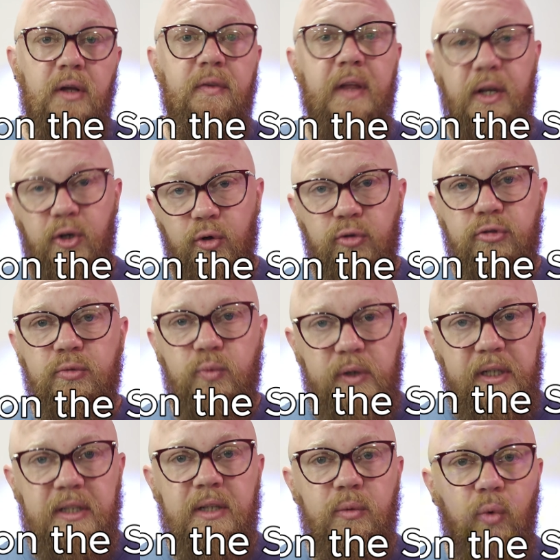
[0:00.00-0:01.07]
they do some
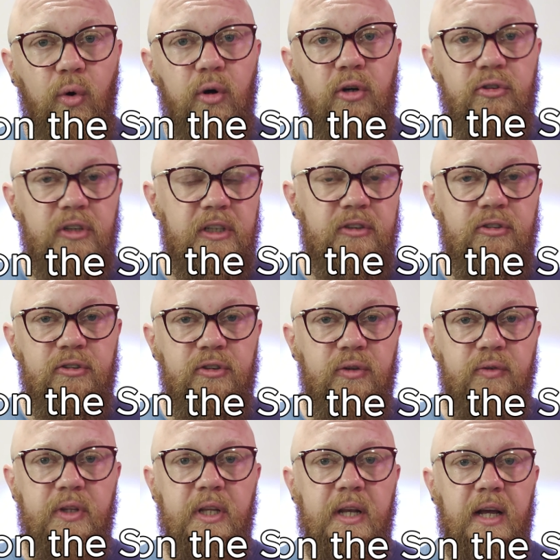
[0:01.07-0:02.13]
weekly water changes
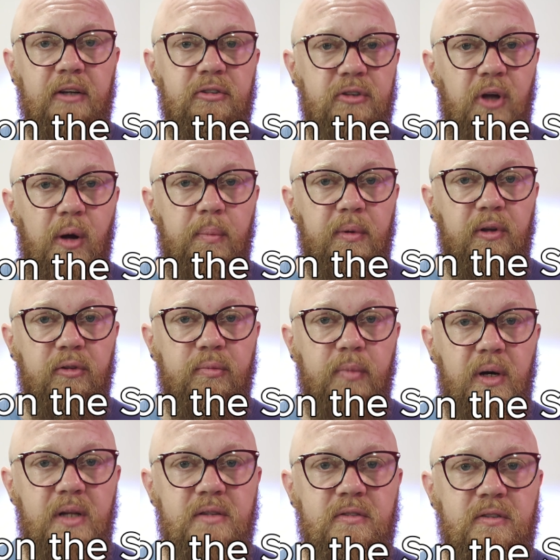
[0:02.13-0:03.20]
over the next couple of
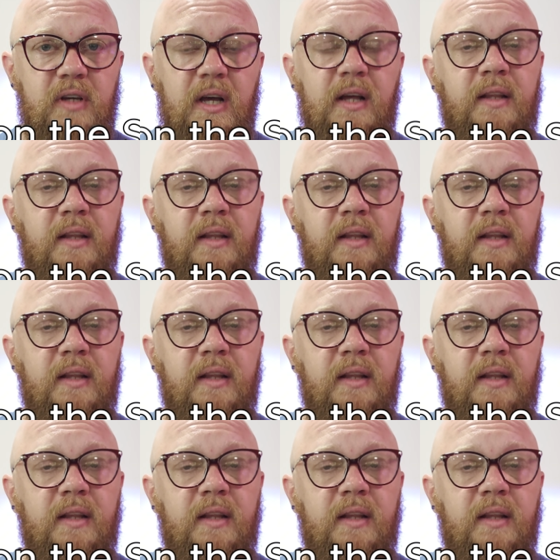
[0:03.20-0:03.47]
months,